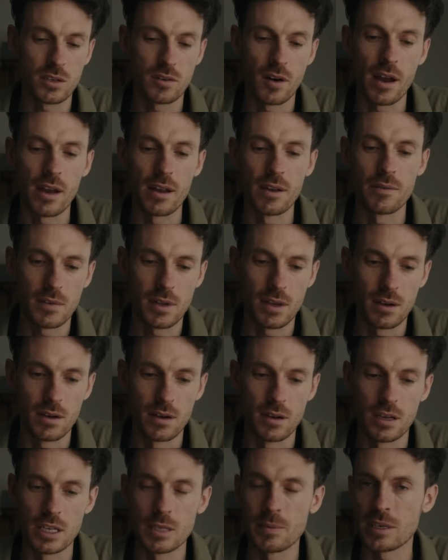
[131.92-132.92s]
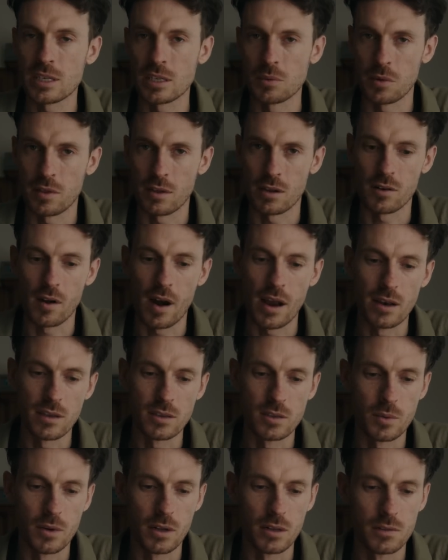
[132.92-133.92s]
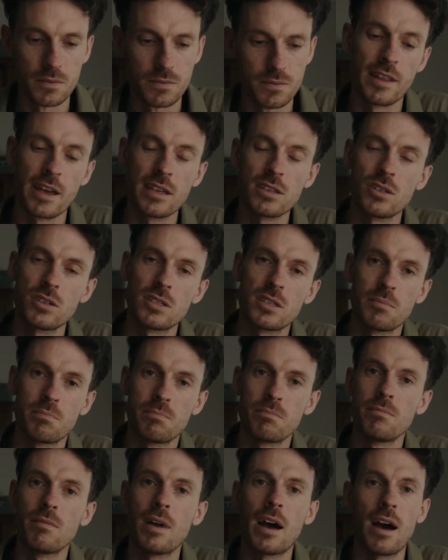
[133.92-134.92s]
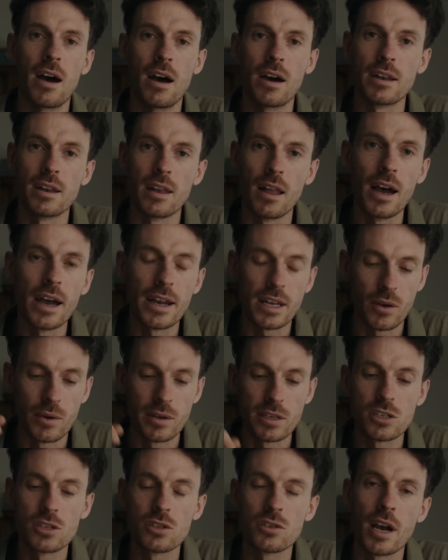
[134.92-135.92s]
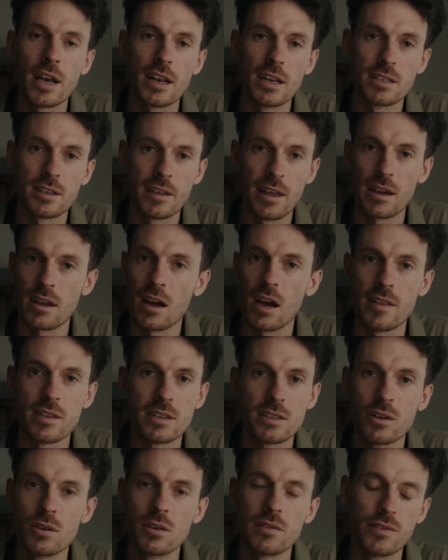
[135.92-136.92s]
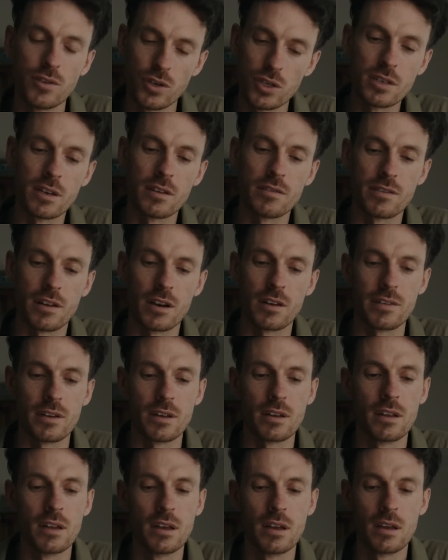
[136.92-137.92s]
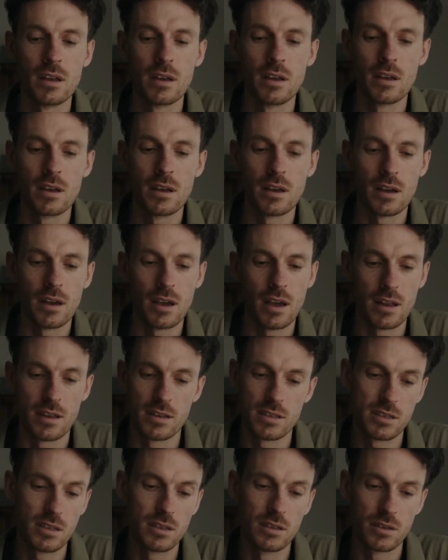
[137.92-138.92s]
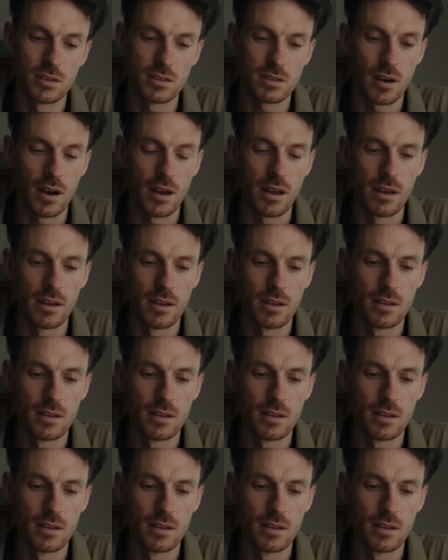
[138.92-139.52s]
great, especially with the grade as well. And that's just a hard light going straight into that guy. There's no diffusion in front of it, and it still looks great.